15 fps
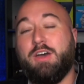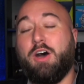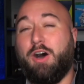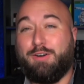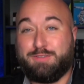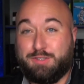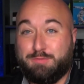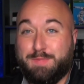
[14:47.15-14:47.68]

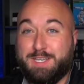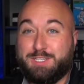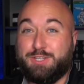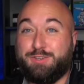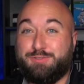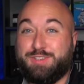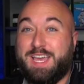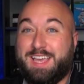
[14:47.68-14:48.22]
Also, make sure
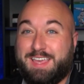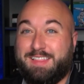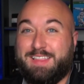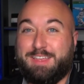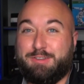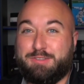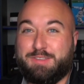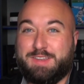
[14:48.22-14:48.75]
you check in
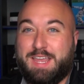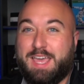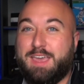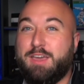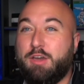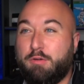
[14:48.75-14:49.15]
later today.